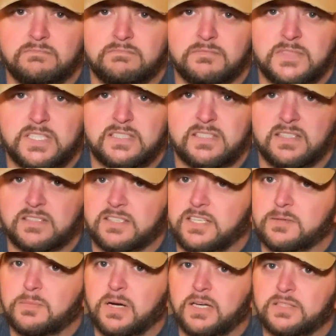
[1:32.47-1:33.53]
it says
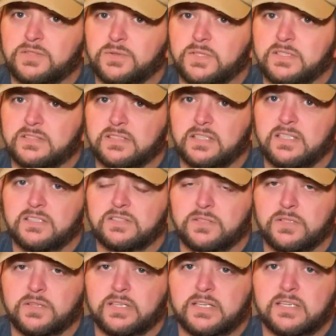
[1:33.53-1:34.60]
Gearbox USA, so
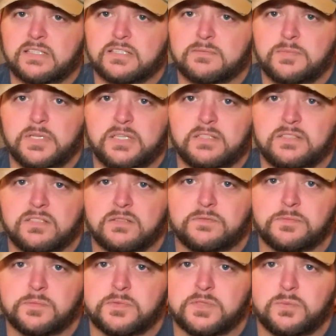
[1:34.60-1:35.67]
you think it's being
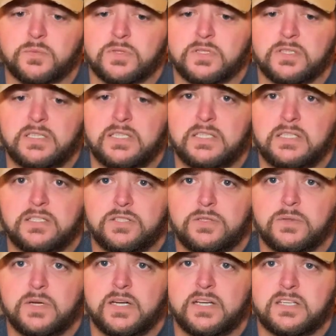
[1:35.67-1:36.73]
shipped from somewhere in the
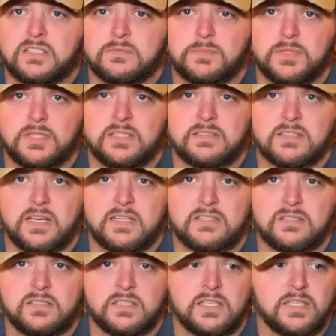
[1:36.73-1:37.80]
US, but this
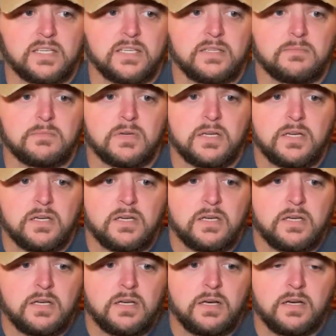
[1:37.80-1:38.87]
actually came
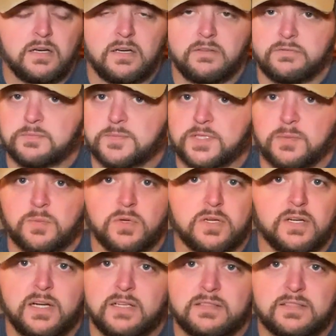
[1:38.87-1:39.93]
from
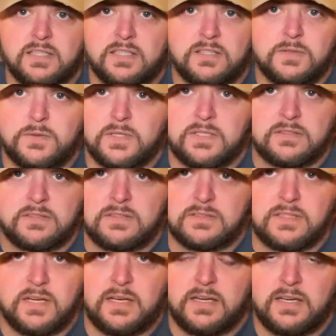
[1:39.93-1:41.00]
somewhere outside of the US, because
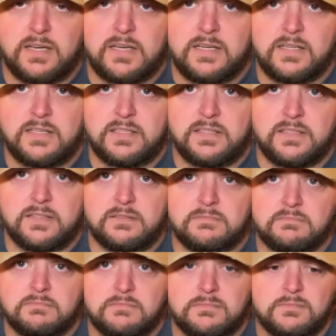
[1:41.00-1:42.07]
I got a
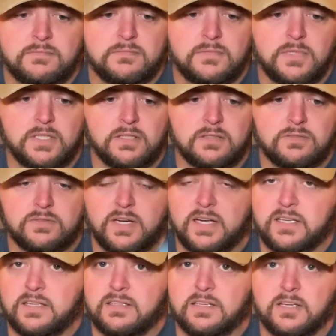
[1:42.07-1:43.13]

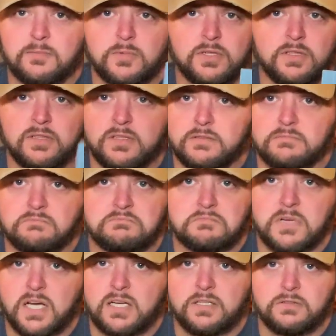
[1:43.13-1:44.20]
tracking number and
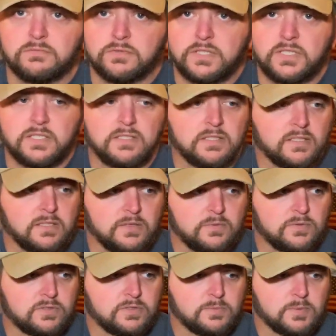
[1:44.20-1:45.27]
I couldn't read it, and it
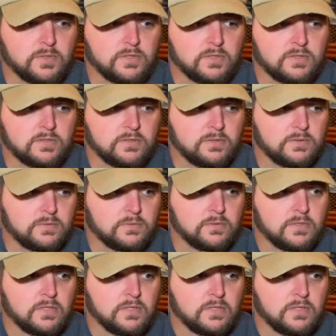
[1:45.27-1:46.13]
was super hard to